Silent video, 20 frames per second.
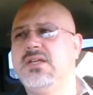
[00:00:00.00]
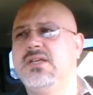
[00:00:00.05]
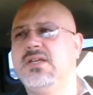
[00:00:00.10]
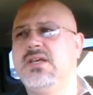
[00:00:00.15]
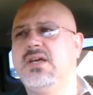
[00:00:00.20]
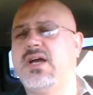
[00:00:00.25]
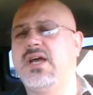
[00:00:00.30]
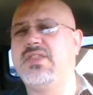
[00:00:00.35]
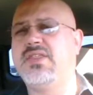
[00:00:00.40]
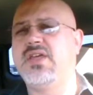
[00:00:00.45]

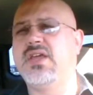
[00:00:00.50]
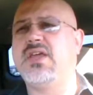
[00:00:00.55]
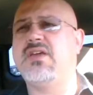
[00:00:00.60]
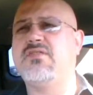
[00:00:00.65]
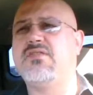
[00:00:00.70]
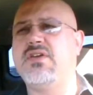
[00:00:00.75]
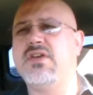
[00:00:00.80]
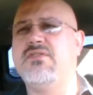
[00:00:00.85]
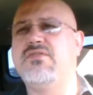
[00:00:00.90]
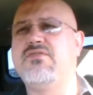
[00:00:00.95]
I think
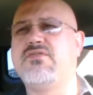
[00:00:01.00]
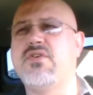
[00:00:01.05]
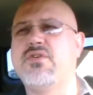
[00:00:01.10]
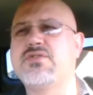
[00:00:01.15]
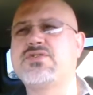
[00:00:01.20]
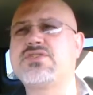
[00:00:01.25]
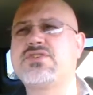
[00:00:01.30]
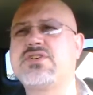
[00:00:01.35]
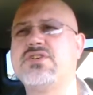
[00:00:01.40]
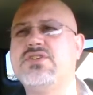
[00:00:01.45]
if
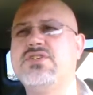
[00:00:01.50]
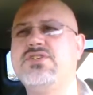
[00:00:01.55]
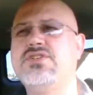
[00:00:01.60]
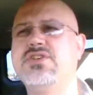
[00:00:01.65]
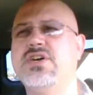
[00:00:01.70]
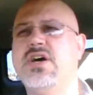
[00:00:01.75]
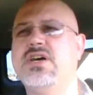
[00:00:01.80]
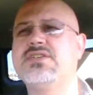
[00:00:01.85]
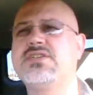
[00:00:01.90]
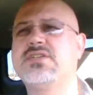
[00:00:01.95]
folks could
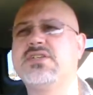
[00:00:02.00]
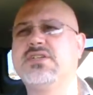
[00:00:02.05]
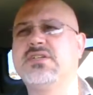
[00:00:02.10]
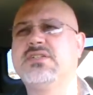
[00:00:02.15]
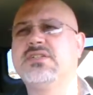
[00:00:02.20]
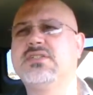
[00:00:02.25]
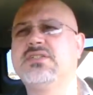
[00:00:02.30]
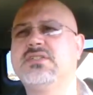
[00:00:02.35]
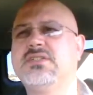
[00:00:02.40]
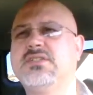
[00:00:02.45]
just
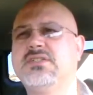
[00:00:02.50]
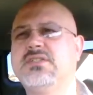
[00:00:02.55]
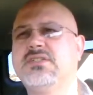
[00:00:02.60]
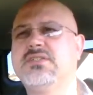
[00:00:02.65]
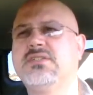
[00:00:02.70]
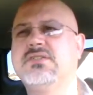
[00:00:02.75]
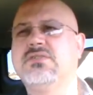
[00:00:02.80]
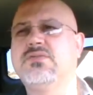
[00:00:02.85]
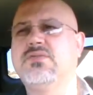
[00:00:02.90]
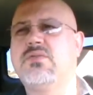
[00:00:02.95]

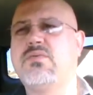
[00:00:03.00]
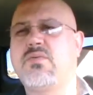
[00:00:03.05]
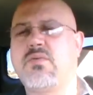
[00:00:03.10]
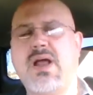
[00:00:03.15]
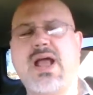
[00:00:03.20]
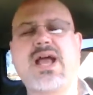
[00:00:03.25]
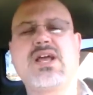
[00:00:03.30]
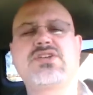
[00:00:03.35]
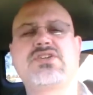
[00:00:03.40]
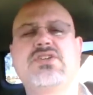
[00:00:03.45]

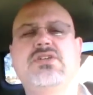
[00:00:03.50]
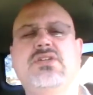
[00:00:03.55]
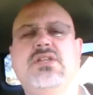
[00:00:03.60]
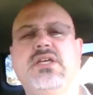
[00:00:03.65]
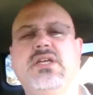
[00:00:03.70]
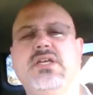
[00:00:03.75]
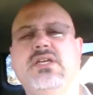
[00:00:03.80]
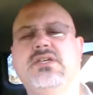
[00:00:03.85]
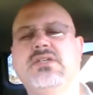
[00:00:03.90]
rationally